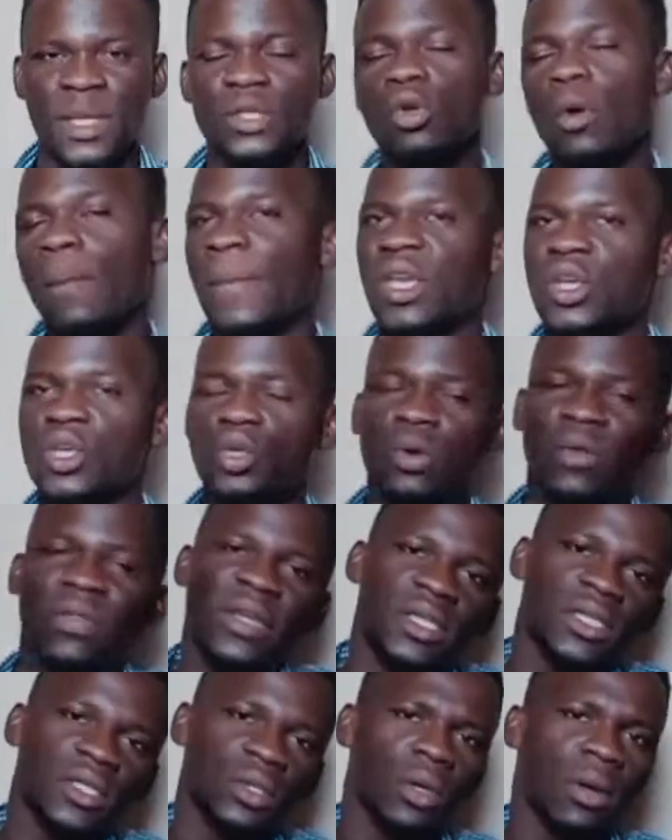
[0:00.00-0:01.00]
So make sure
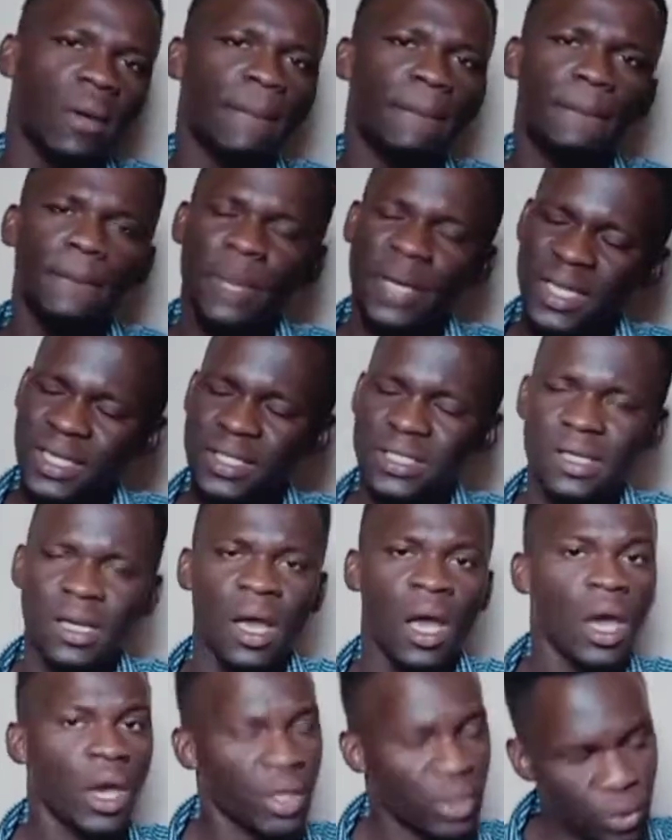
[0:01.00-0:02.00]
that, please,
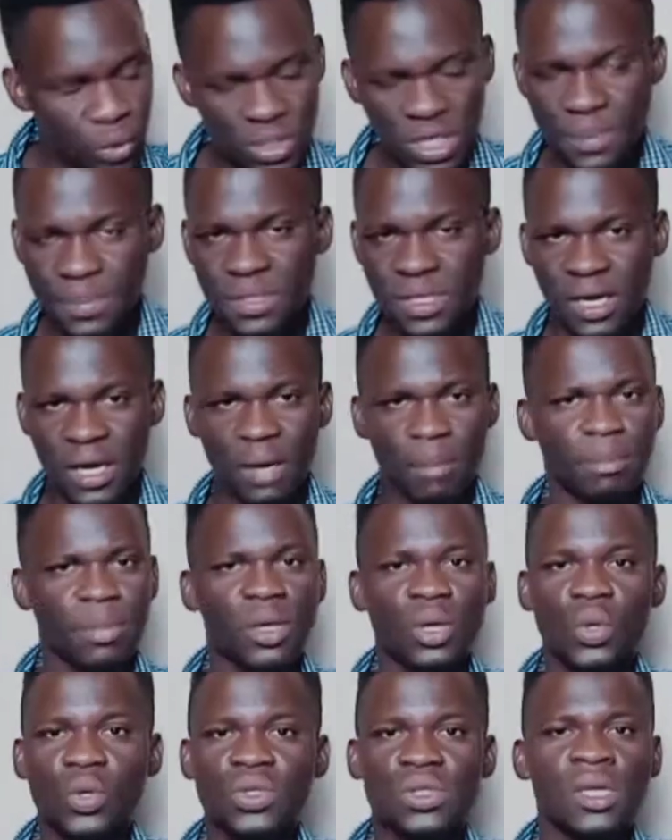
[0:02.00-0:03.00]
you subscribe.
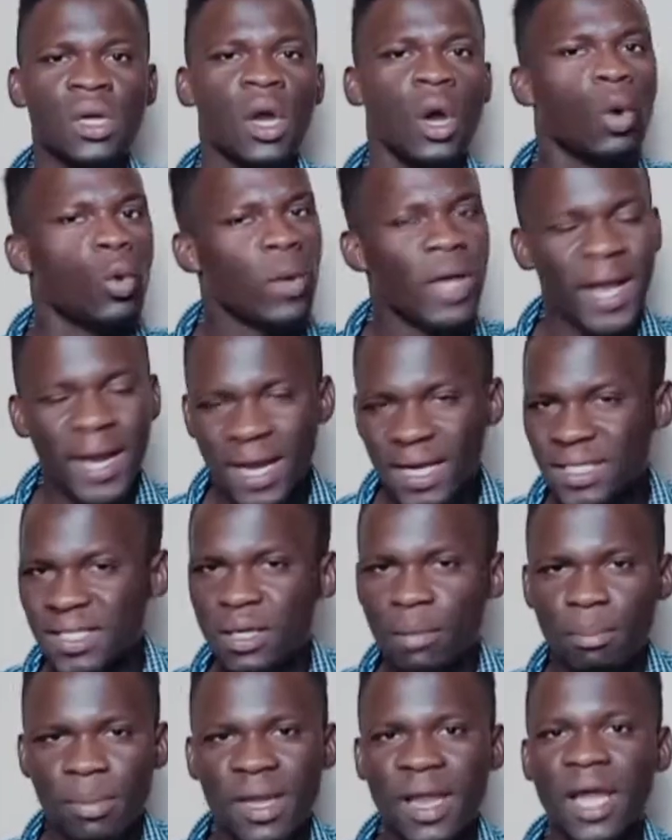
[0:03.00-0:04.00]
Because we are
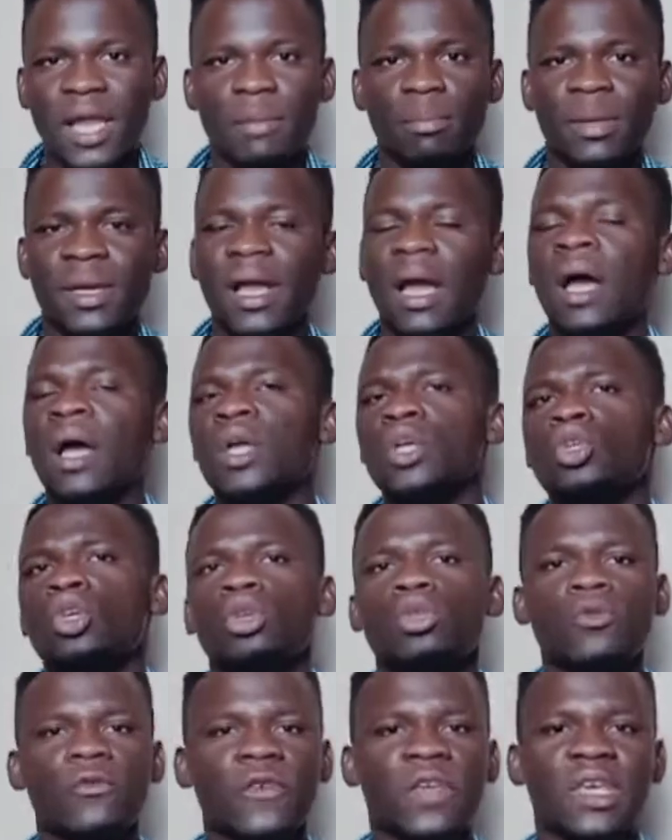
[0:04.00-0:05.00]
getting bigger and bigger.
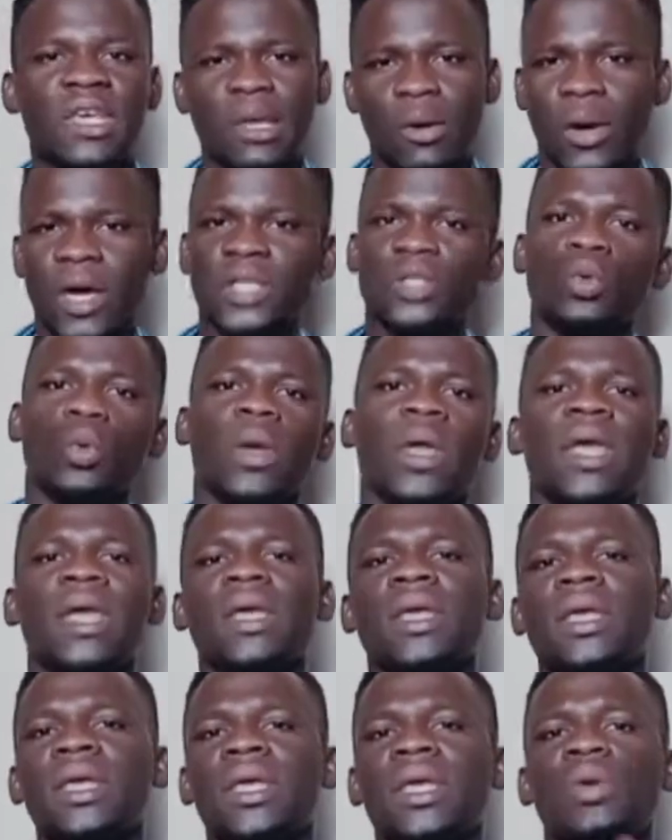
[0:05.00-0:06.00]
Don't fikia watu
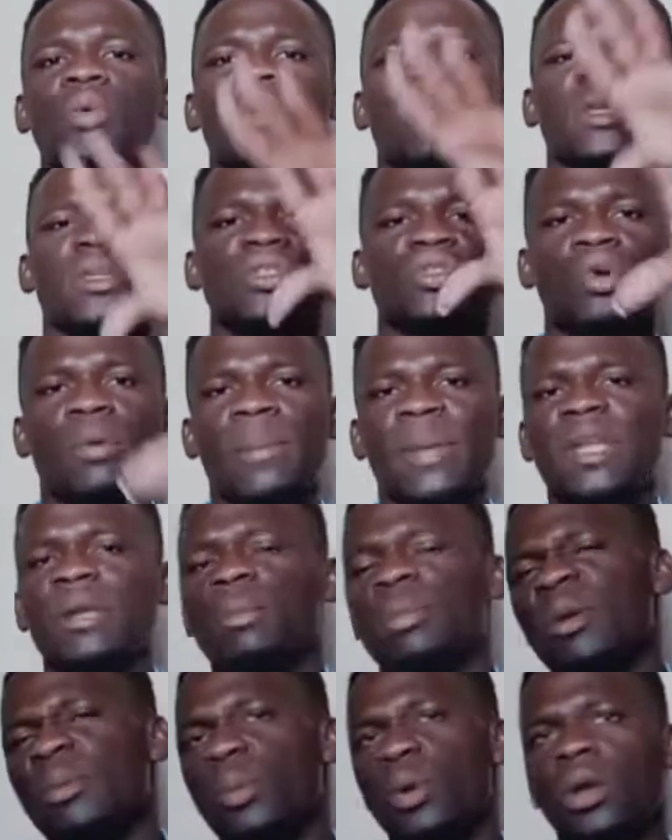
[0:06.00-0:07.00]
wengi, we reach so
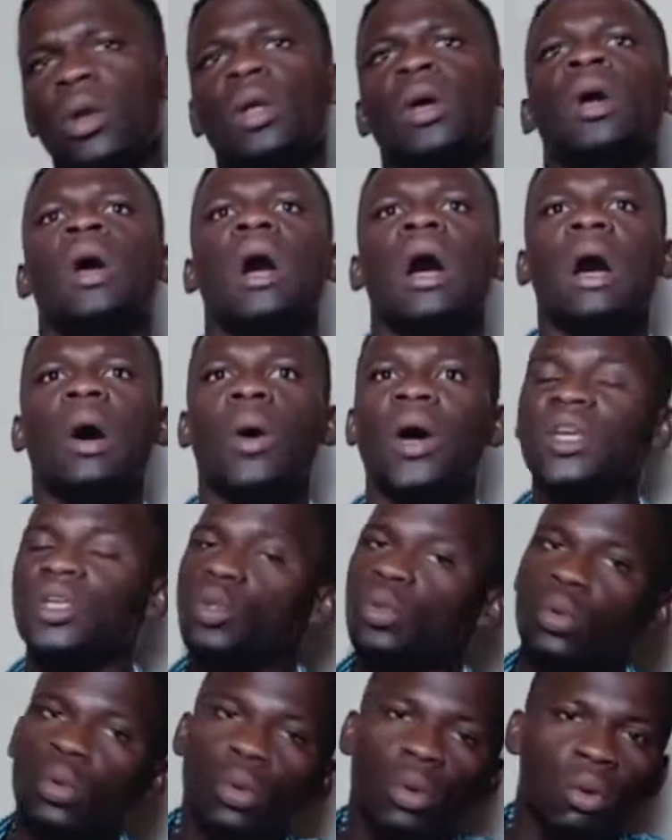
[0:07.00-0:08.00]
many people.
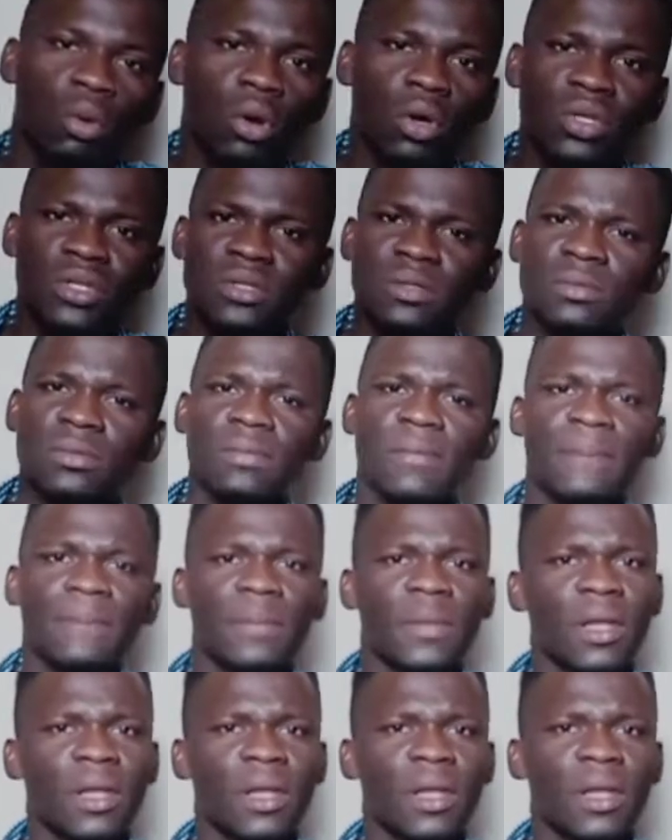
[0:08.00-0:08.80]
Watu, because